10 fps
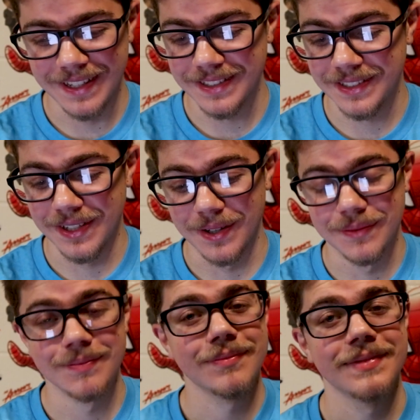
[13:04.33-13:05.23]

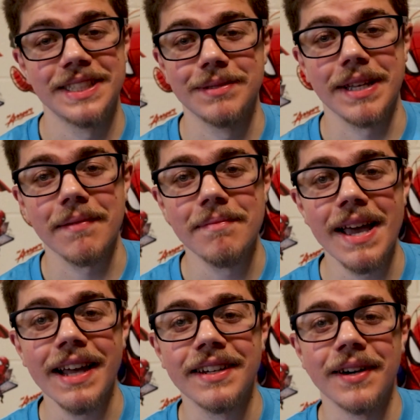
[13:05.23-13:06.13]
So, seems like
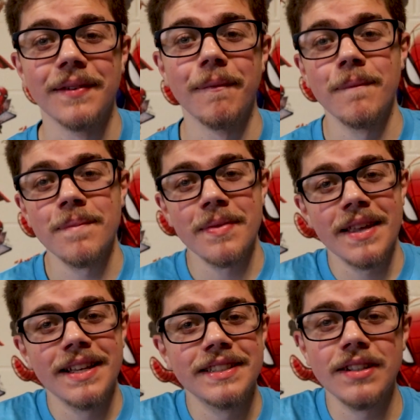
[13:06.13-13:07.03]
Mando
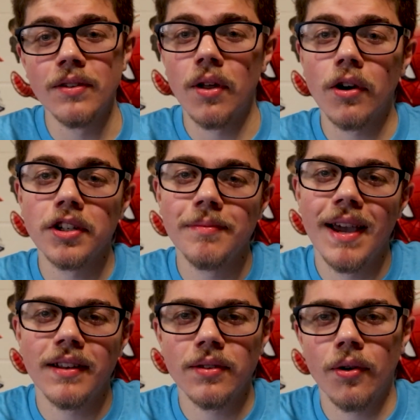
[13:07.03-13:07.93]
is no longer a
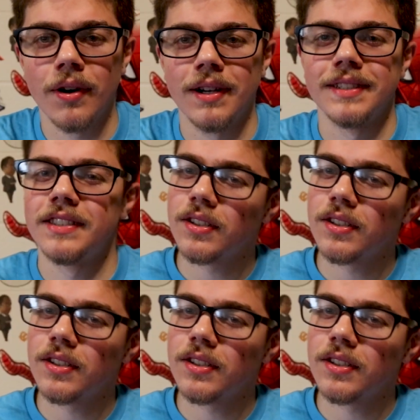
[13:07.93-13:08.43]
Mandalorian, because he